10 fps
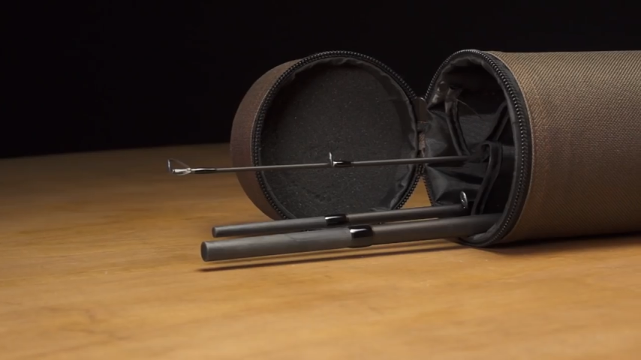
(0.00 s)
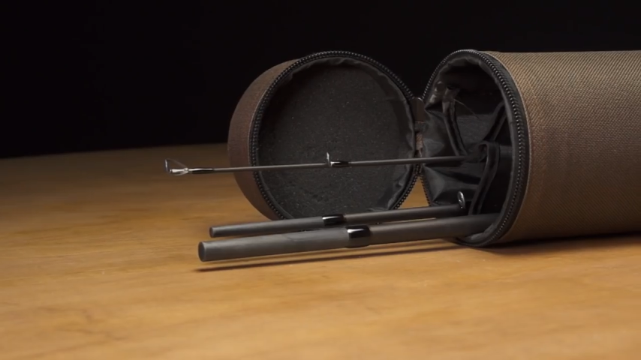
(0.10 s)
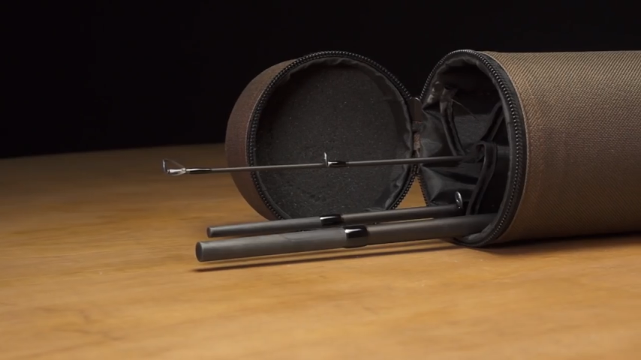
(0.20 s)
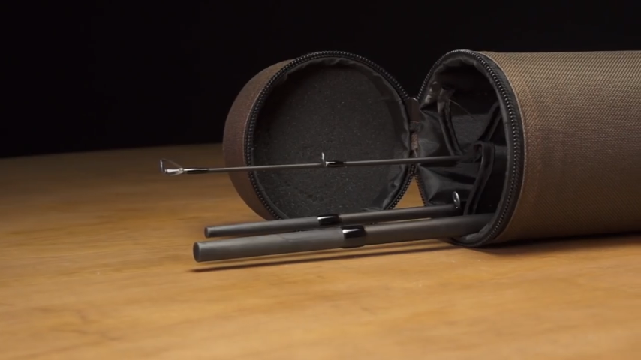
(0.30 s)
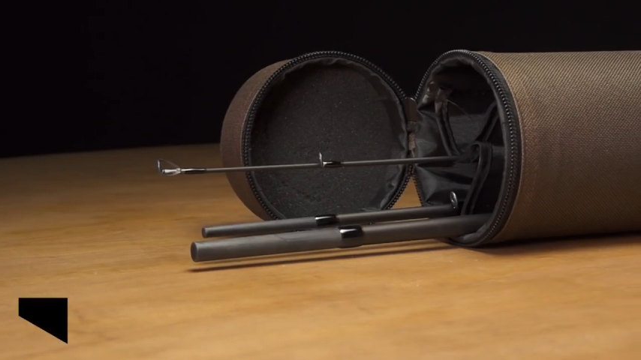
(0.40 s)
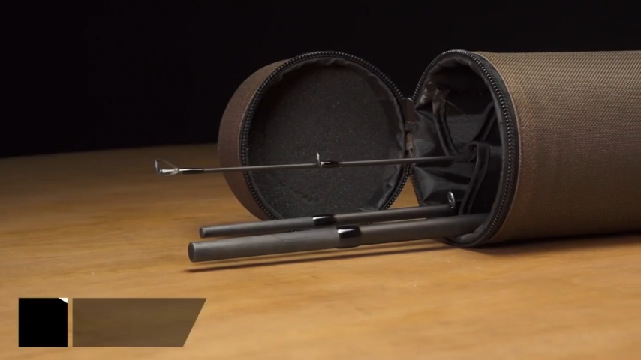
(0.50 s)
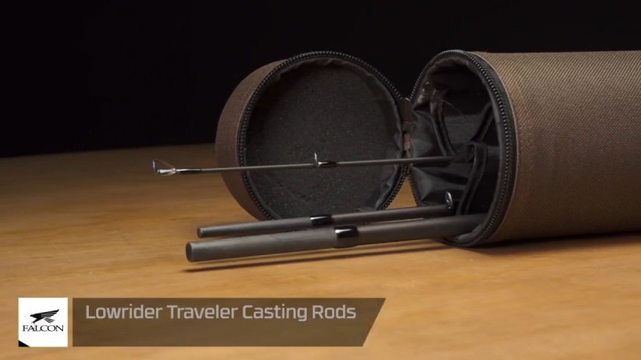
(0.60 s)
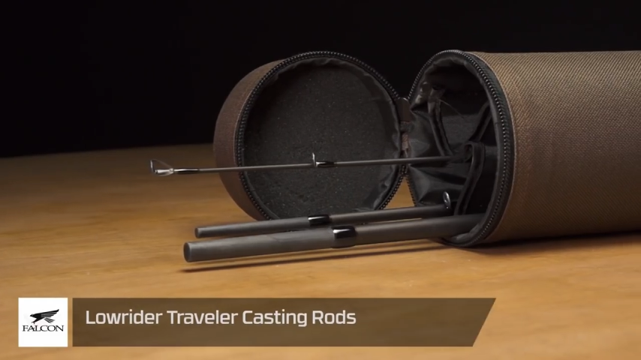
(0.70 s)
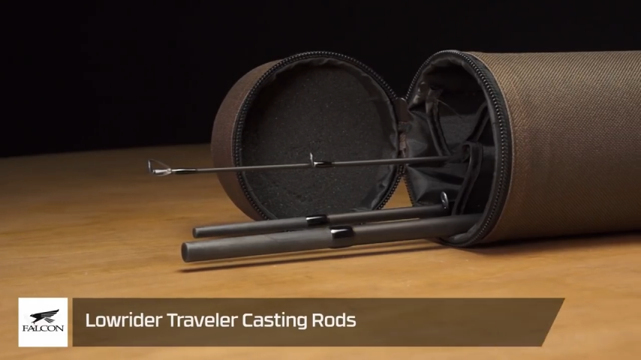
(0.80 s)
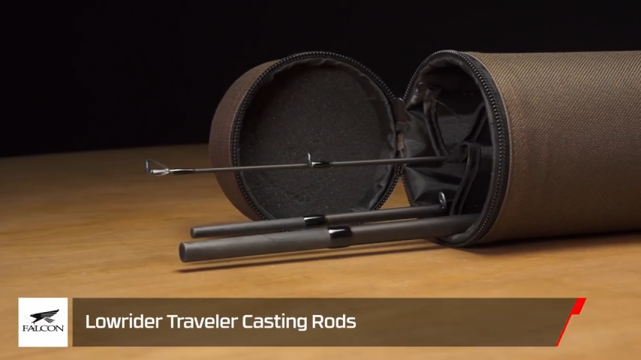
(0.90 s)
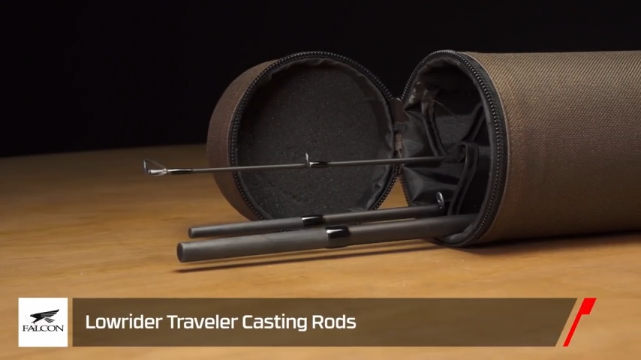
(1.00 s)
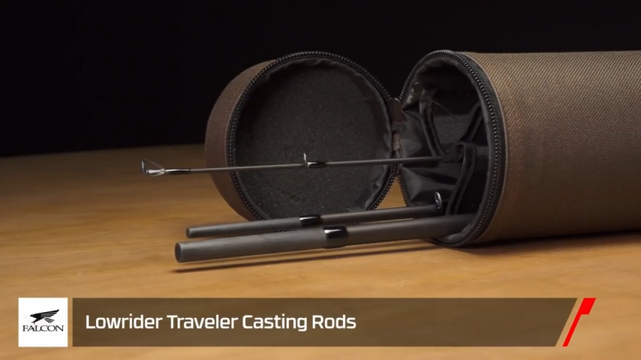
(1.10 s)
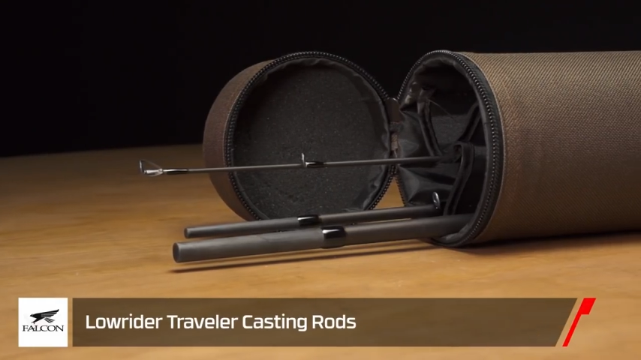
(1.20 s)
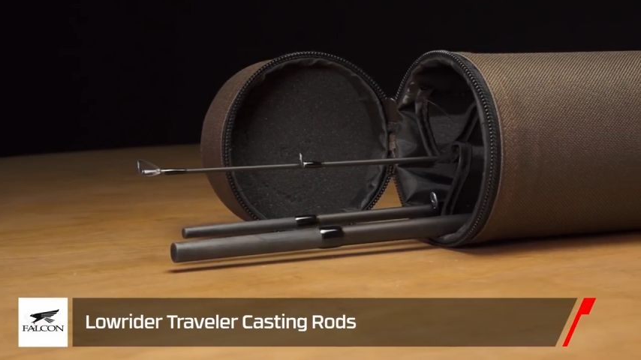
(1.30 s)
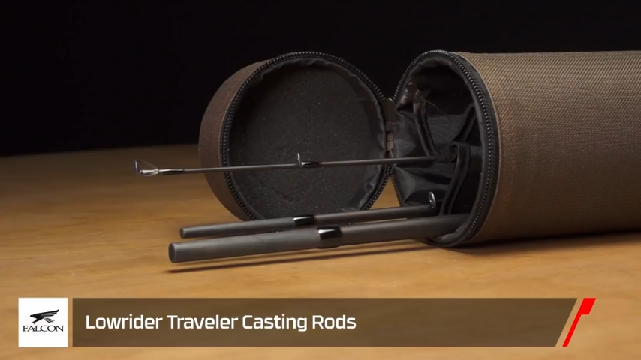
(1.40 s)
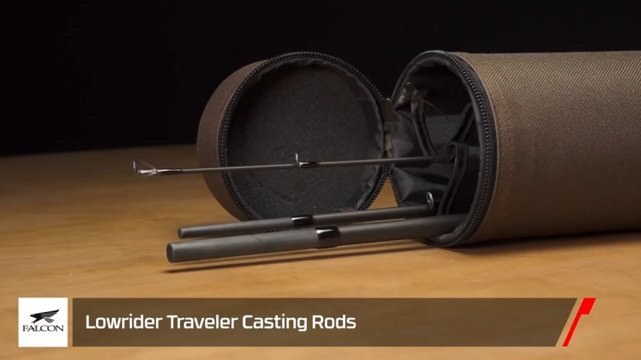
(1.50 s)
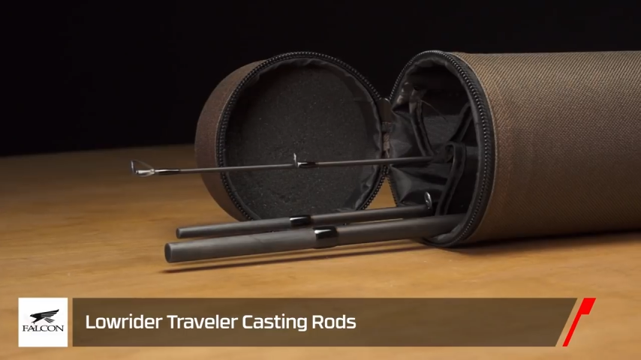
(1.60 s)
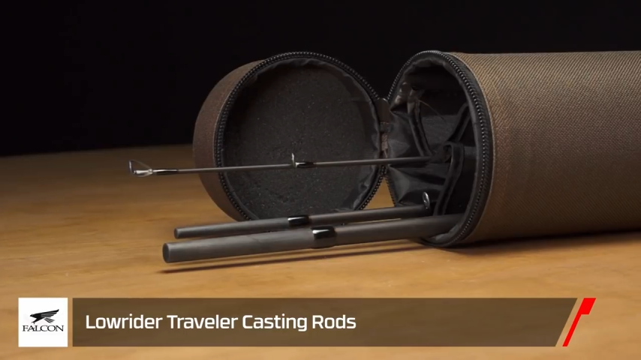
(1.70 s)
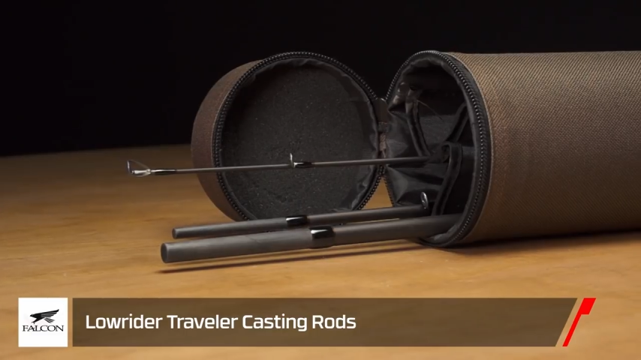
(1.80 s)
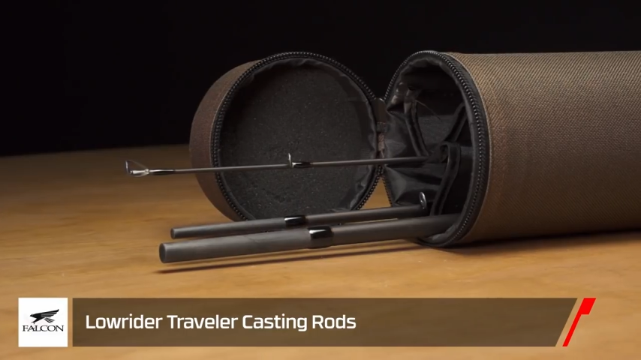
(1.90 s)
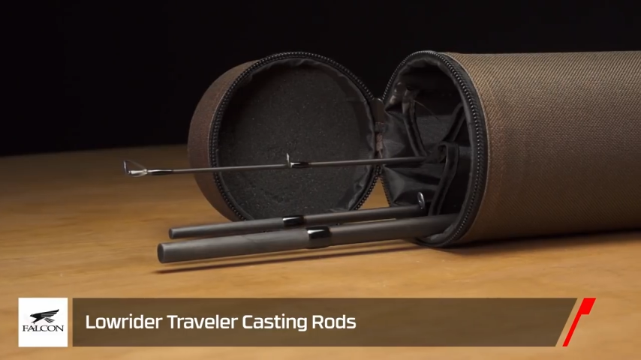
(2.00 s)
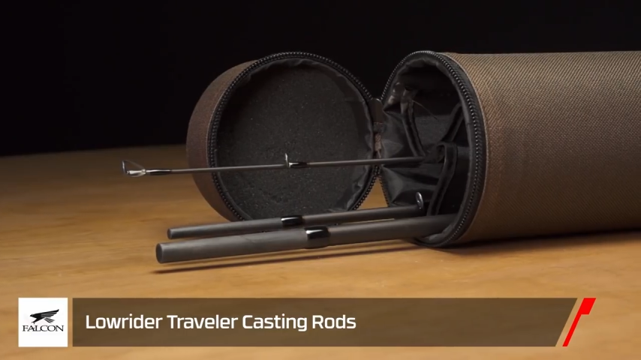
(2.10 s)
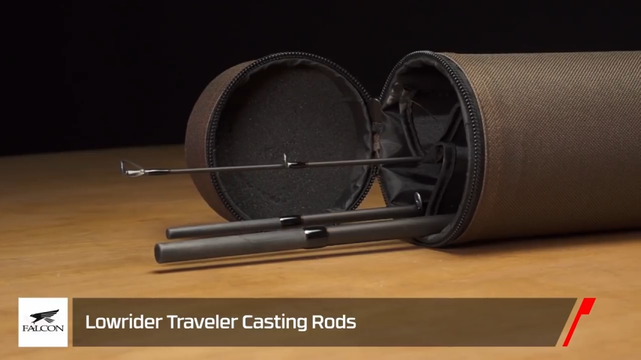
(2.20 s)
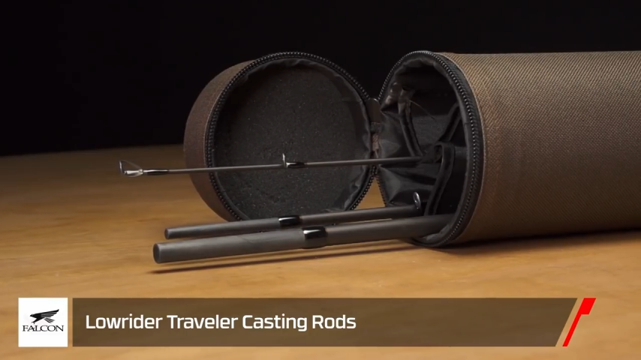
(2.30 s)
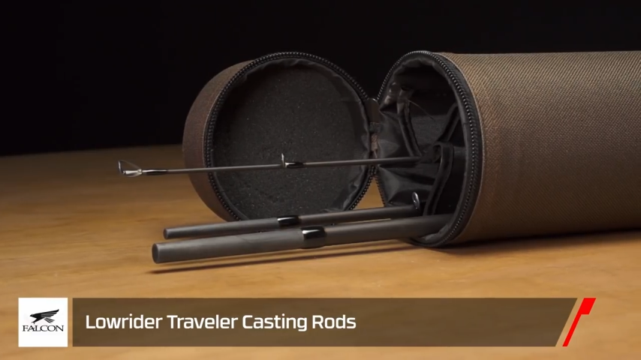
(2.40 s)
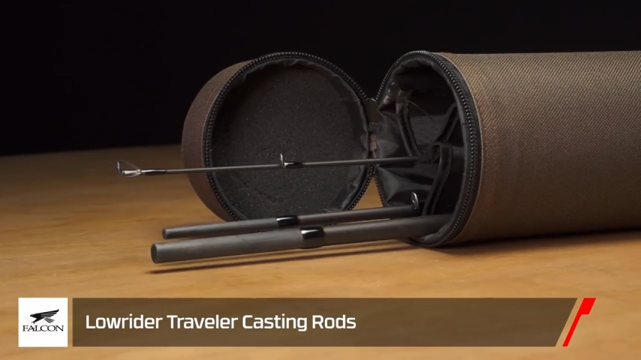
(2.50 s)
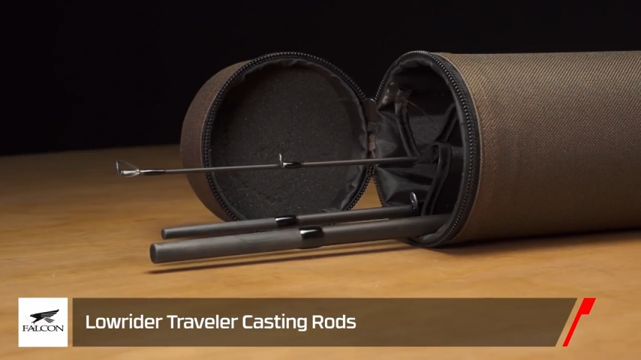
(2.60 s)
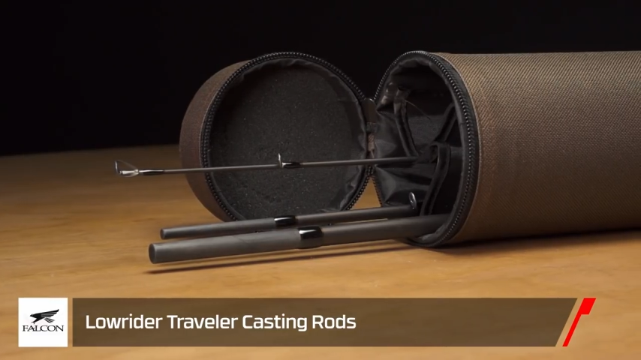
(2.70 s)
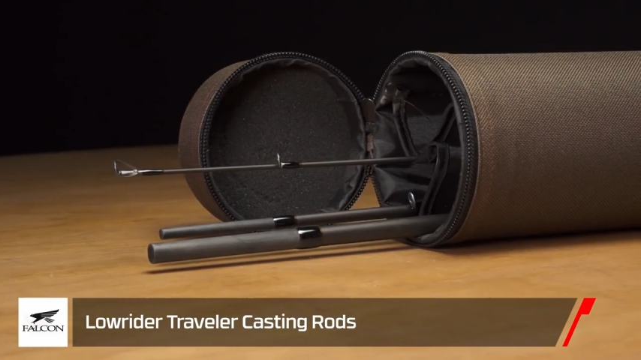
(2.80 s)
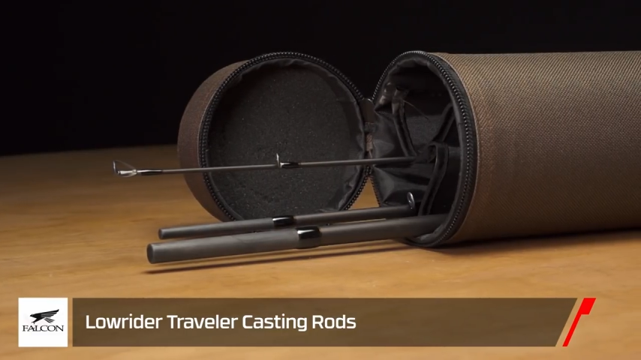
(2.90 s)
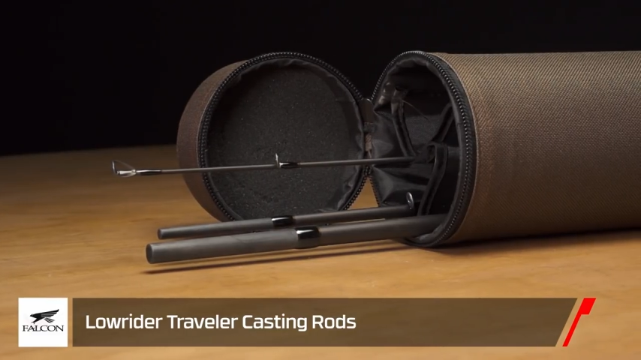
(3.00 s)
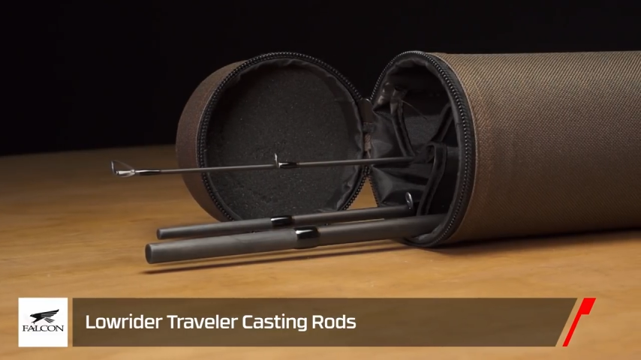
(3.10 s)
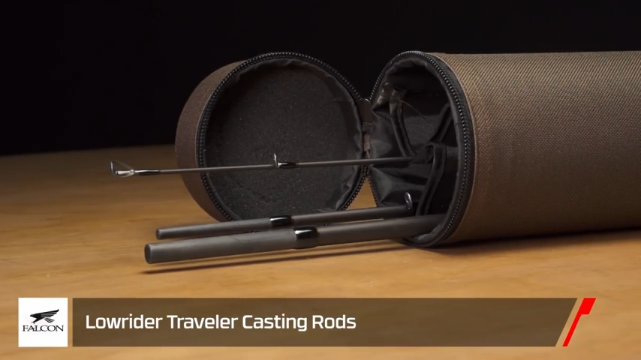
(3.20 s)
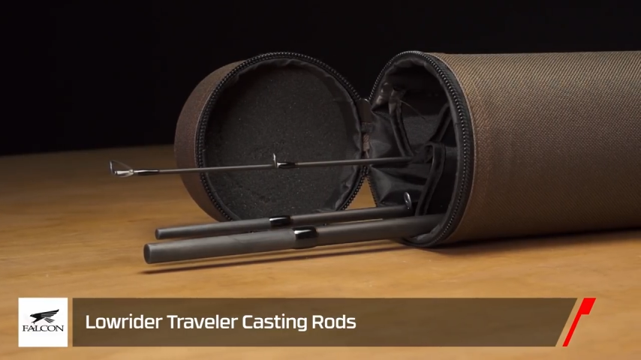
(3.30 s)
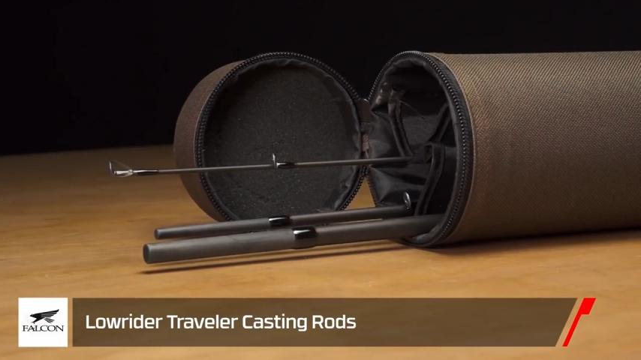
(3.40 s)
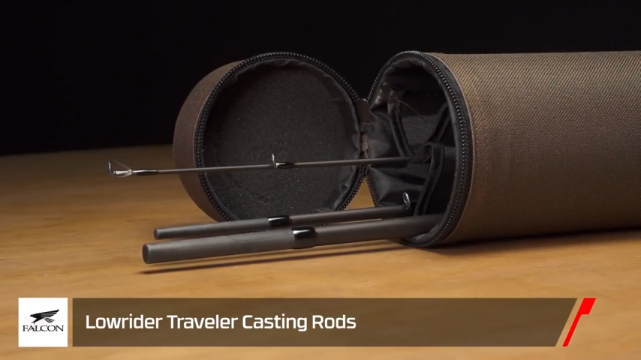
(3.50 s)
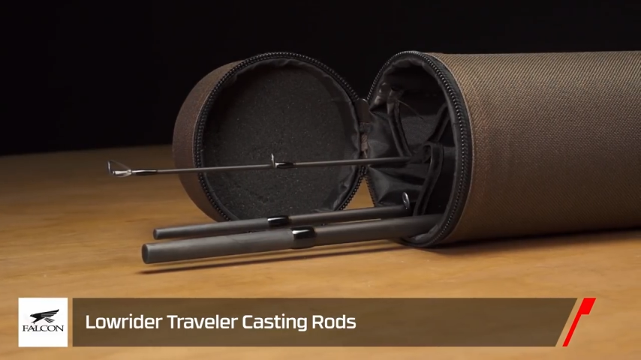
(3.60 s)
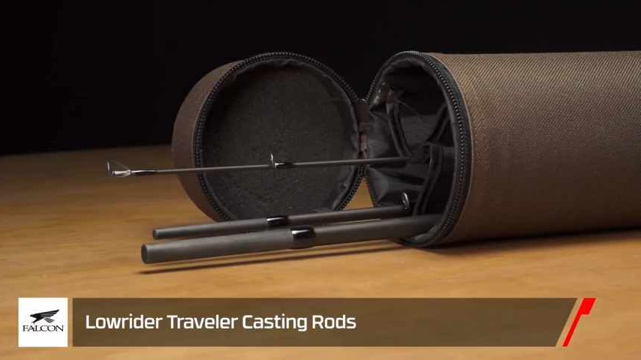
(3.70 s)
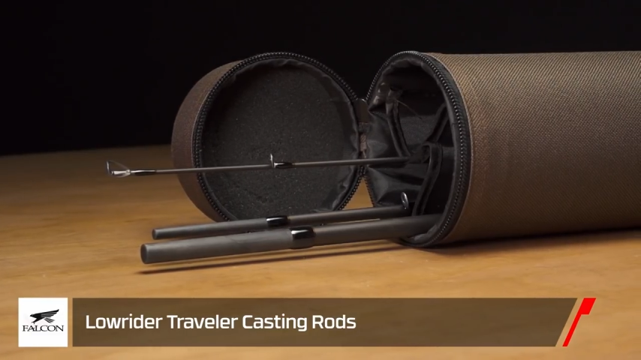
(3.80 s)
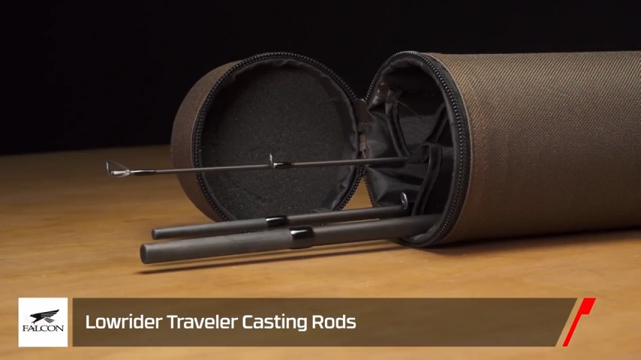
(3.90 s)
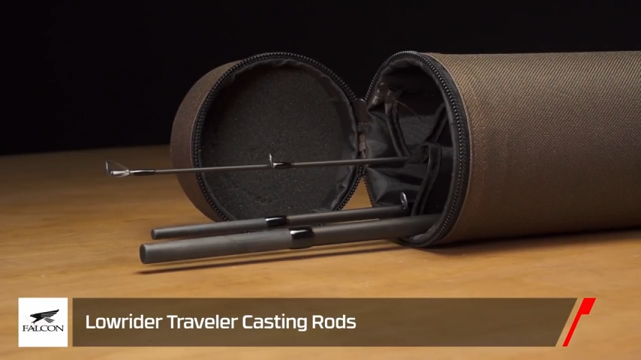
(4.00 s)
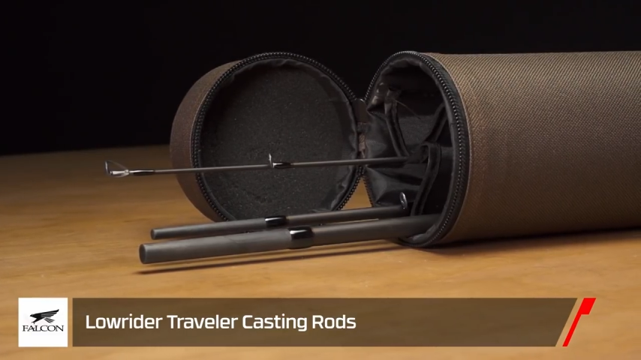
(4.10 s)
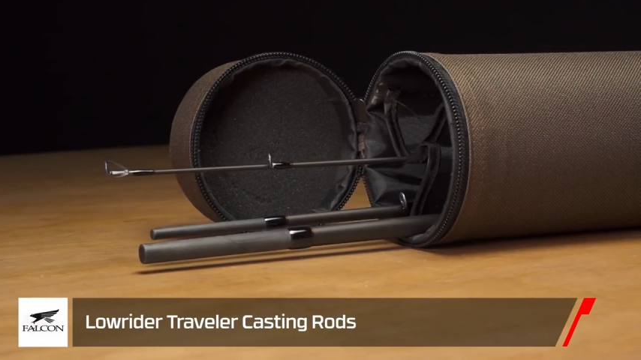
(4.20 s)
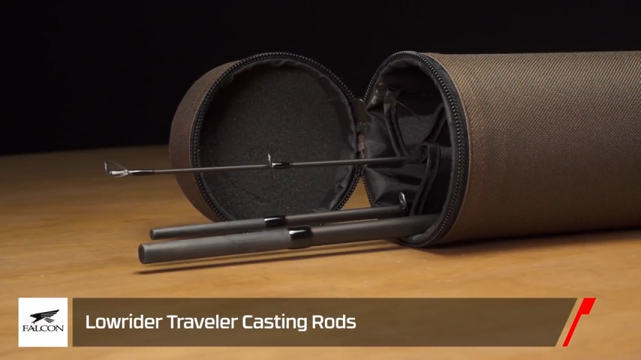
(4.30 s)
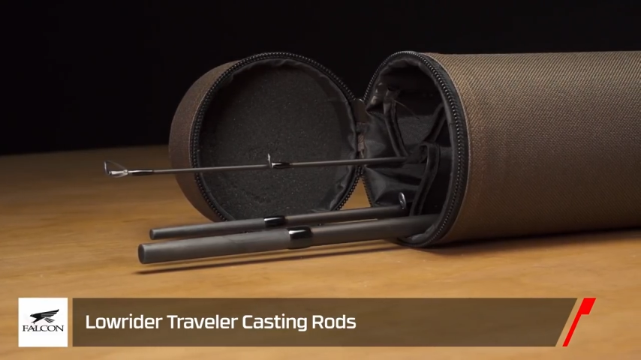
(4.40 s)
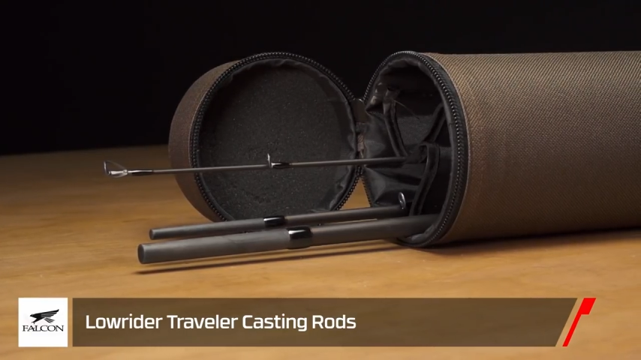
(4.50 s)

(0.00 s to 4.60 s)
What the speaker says: (no speaker visible)